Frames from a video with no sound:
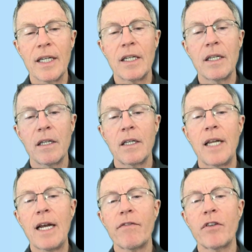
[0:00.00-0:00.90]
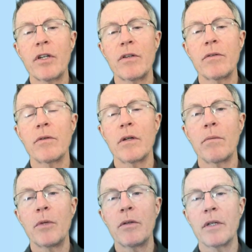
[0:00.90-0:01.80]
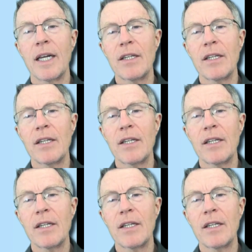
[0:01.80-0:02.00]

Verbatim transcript: It, it, the D A F two uh, mutant